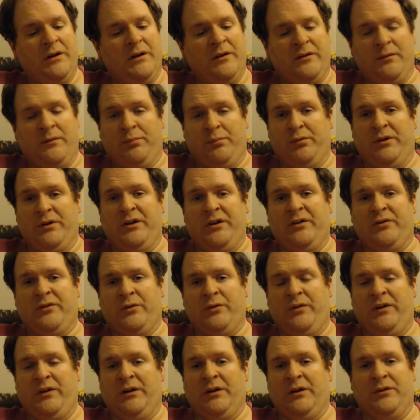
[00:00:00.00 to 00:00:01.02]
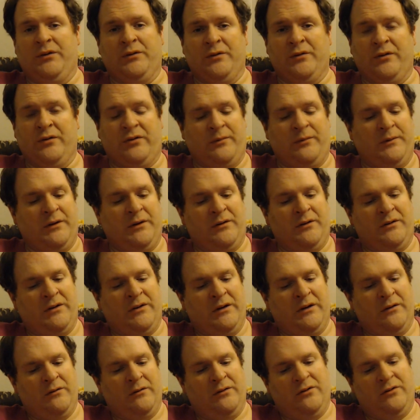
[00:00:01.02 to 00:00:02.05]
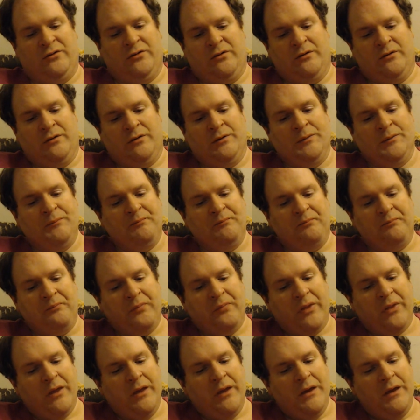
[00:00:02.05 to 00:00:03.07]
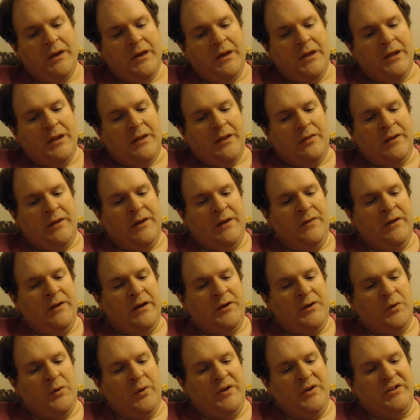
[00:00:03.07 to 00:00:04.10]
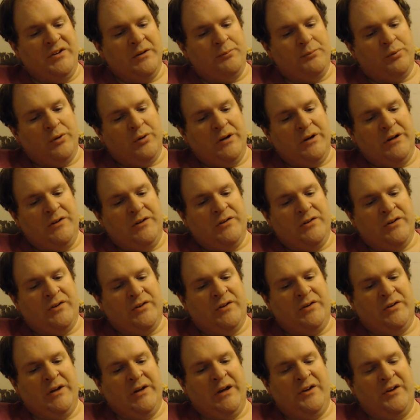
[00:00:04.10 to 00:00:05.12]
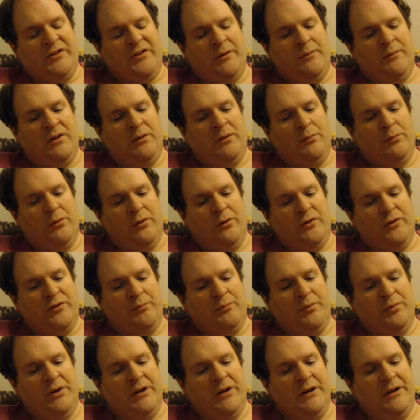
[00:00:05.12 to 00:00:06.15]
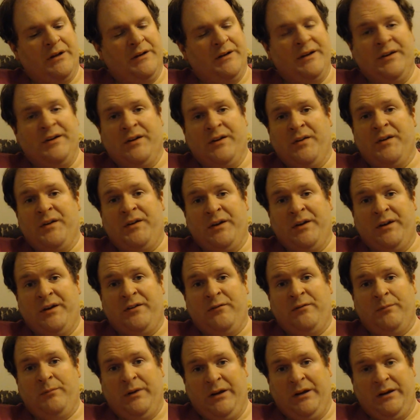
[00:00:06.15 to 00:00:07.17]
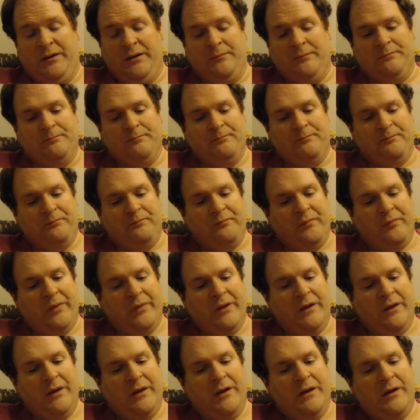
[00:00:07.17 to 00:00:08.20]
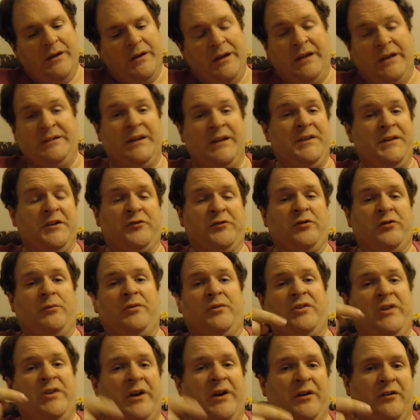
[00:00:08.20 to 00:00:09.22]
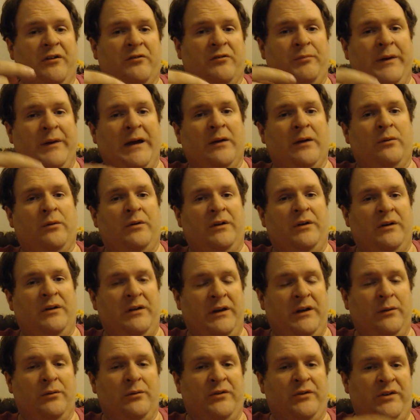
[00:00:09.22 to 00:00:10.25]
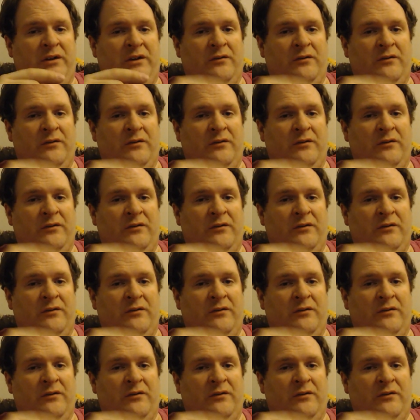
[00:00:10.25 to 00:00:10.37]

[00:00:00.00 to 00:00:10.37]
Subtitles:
The priest or the elders, I'm not entirely sure. Then the anointed priest is to take some of the bull's blood into the tent of meeting. He did this for himself back when he was the